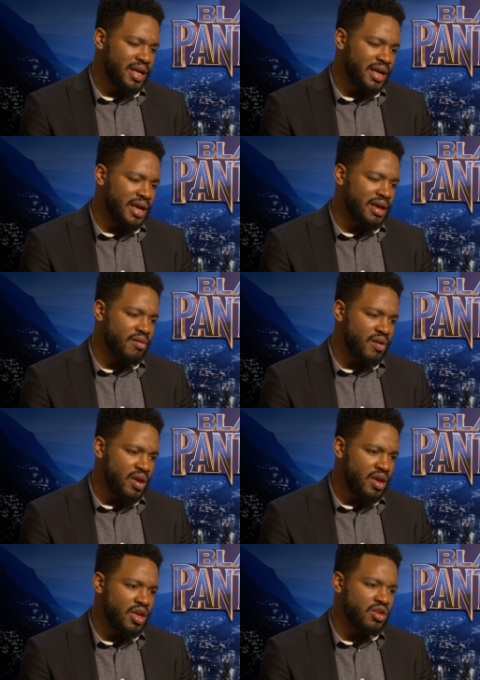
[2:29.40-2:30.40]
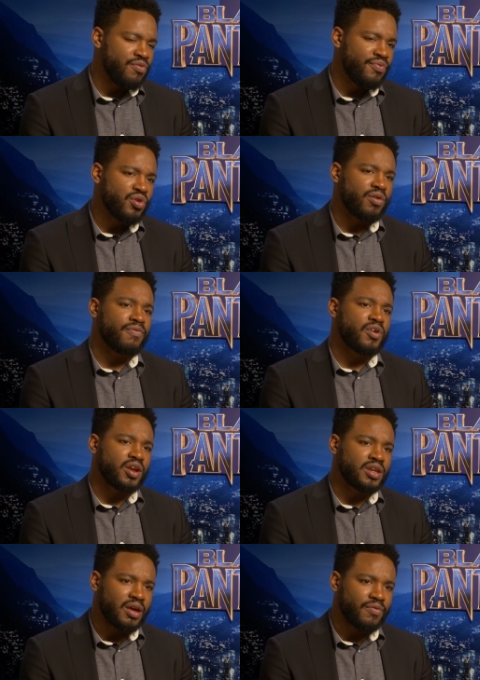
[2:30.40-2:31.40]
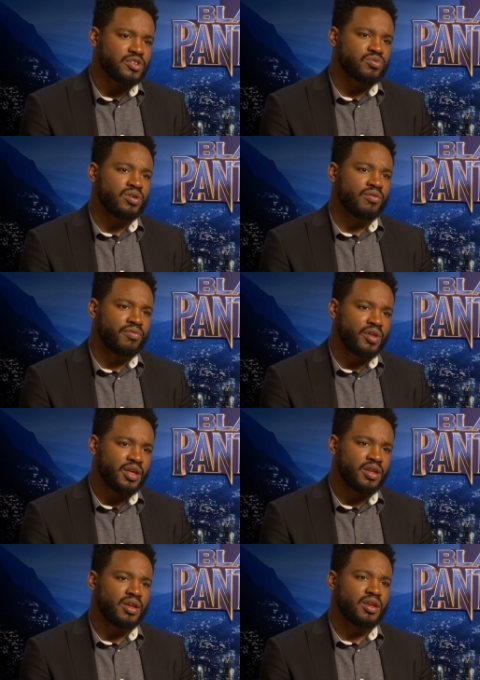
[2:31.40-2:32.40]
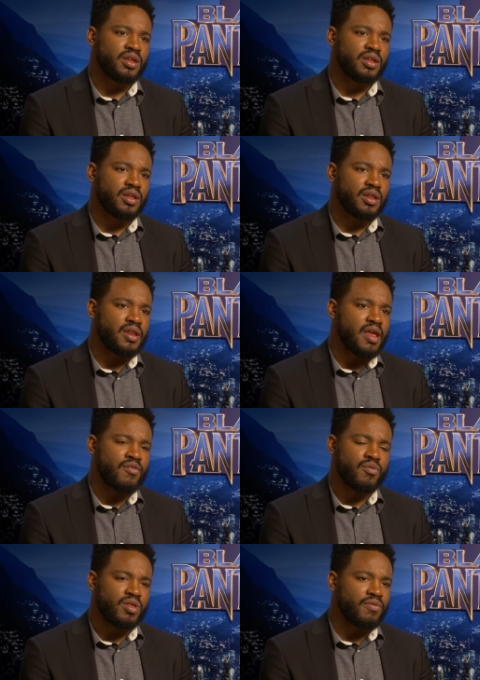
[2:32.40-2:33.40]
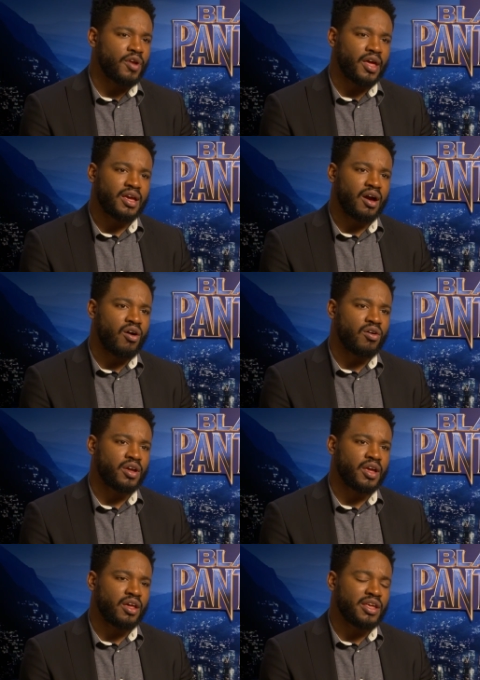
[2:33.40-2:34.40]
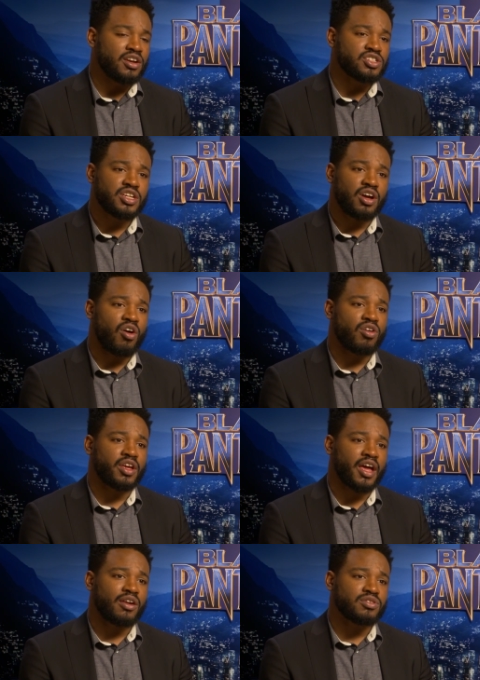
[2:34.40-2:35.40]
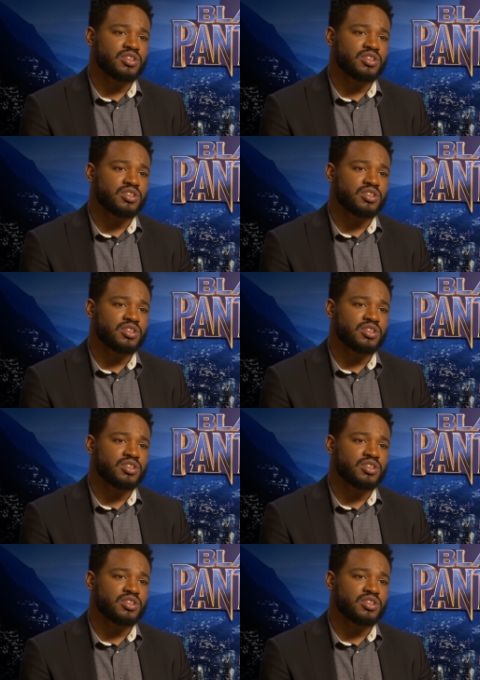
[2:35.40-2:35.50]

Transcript: it, it, you you could feel the difference when the villain never really feel like he could hold a he or she could hold a candle